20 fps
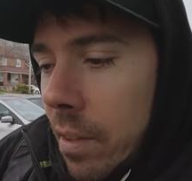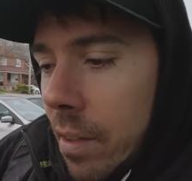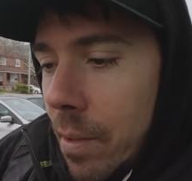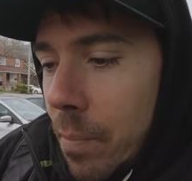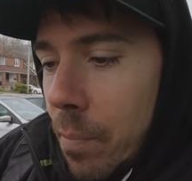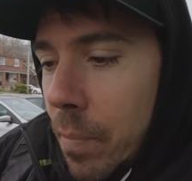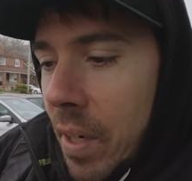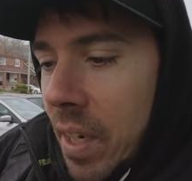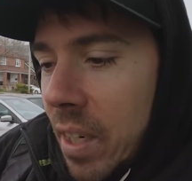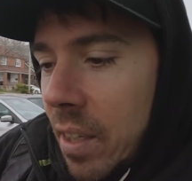
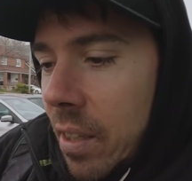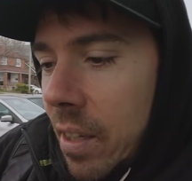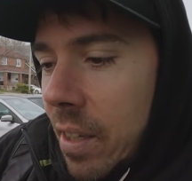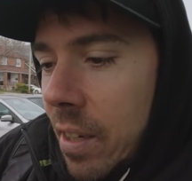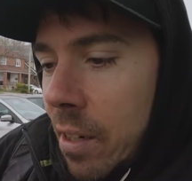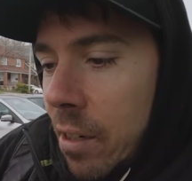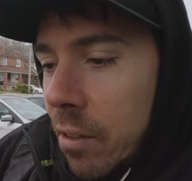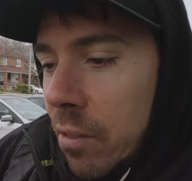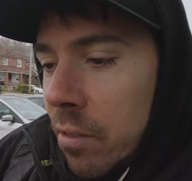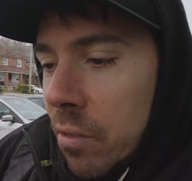
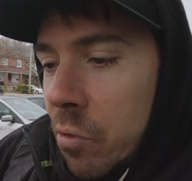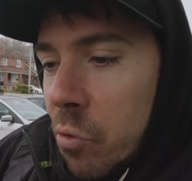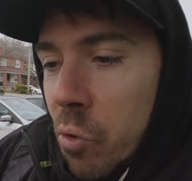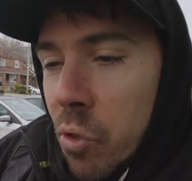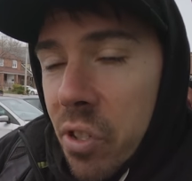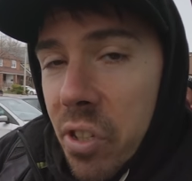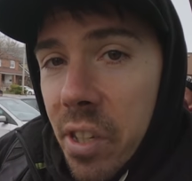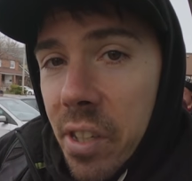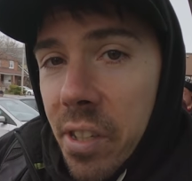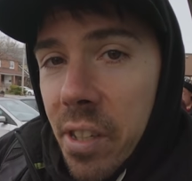Admittedly, our
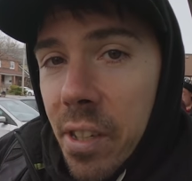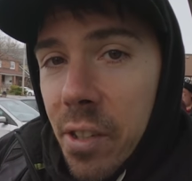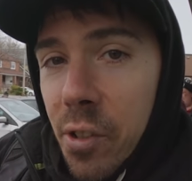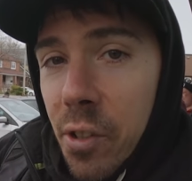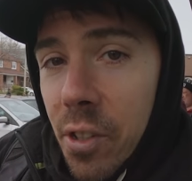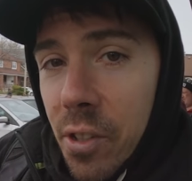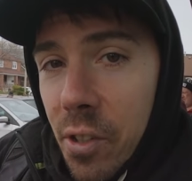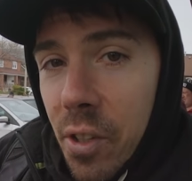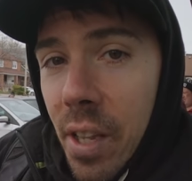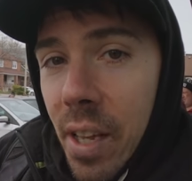
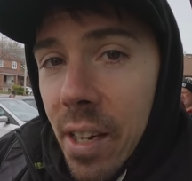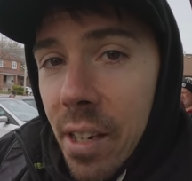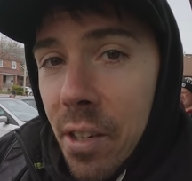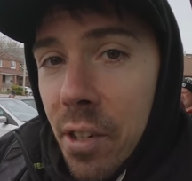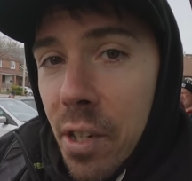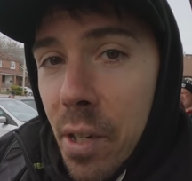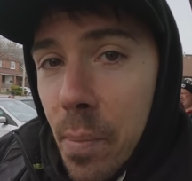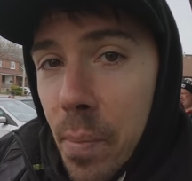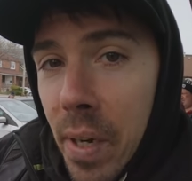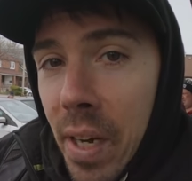resistance isn't that
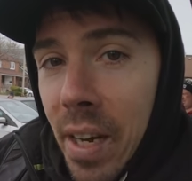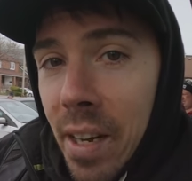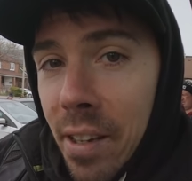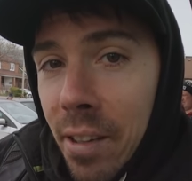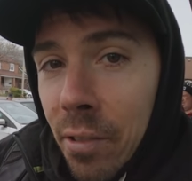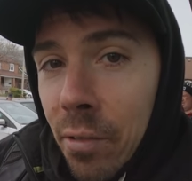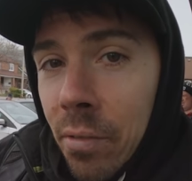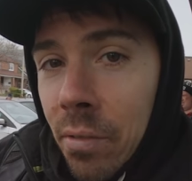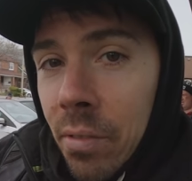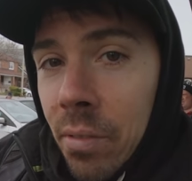
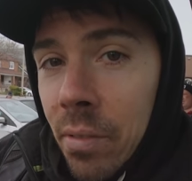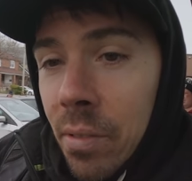intimidating.